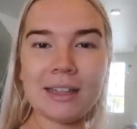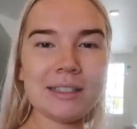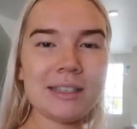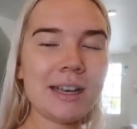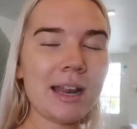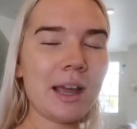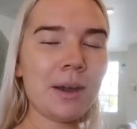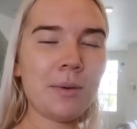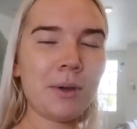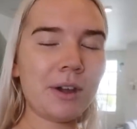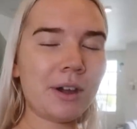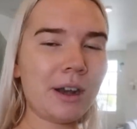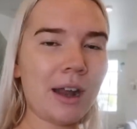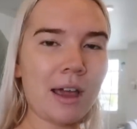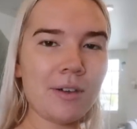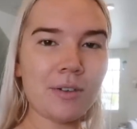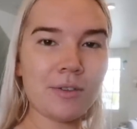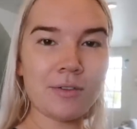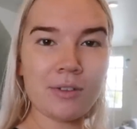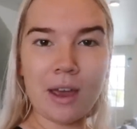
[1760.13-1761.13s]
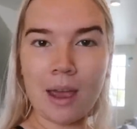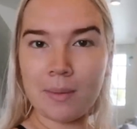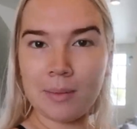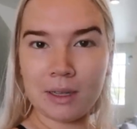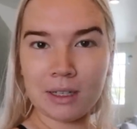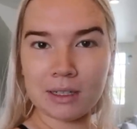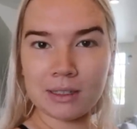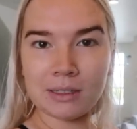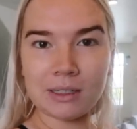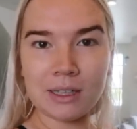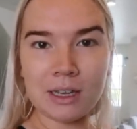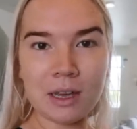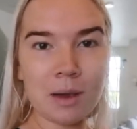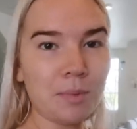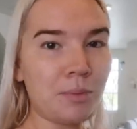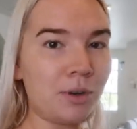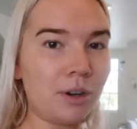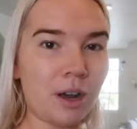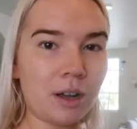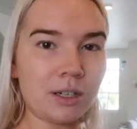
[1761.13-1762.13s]
And today we're gonna have a fabulously
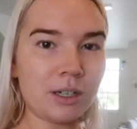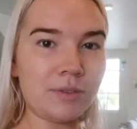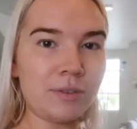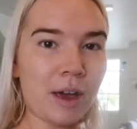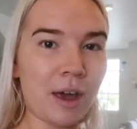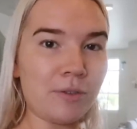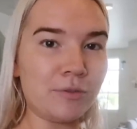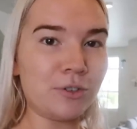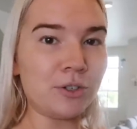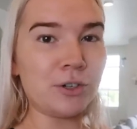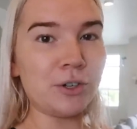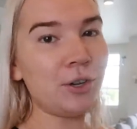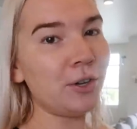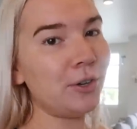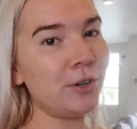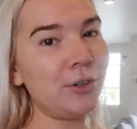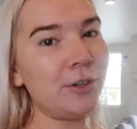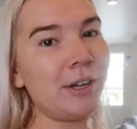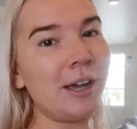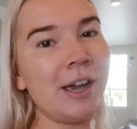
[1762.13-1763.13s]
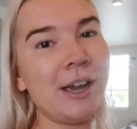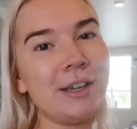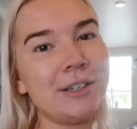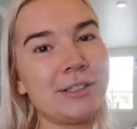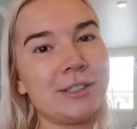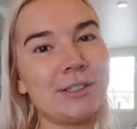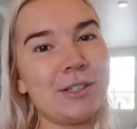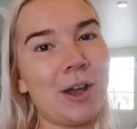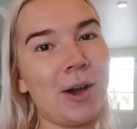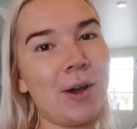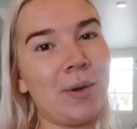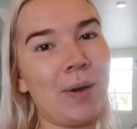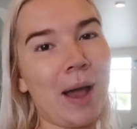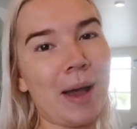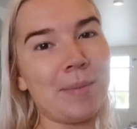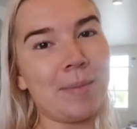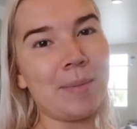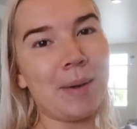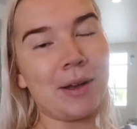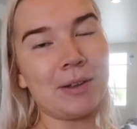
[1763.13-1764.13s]
productive afternoon. So
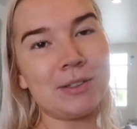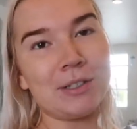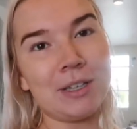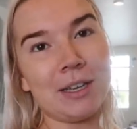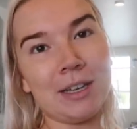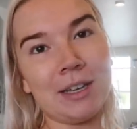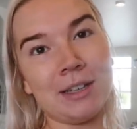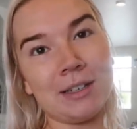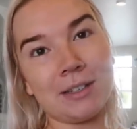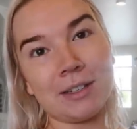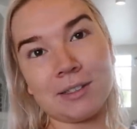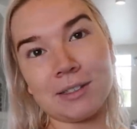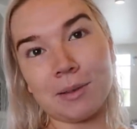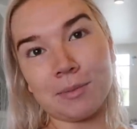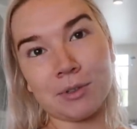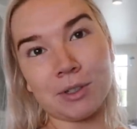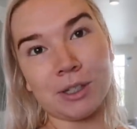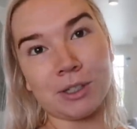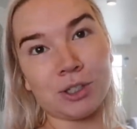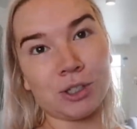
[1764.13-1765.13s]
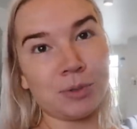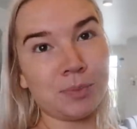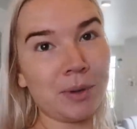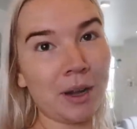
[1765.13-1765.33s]
I'm about to eat some delicious